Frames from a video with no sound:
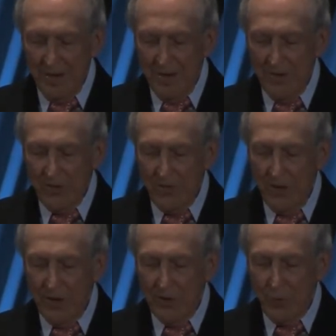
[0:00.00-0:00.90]
His
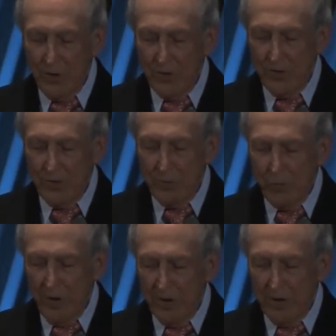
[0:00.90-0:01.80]
advice was,
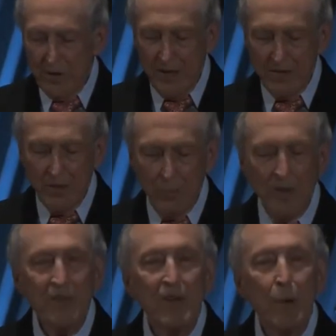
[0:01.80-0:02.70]
why not take the
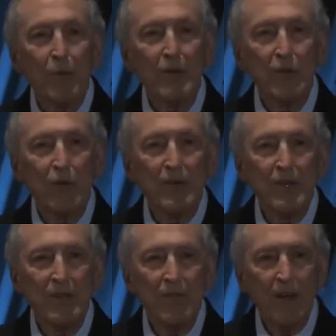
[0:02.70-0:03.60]
best
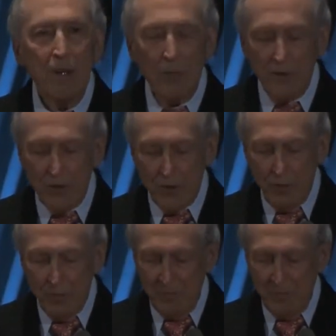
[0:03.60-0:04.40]
opportunity available to you?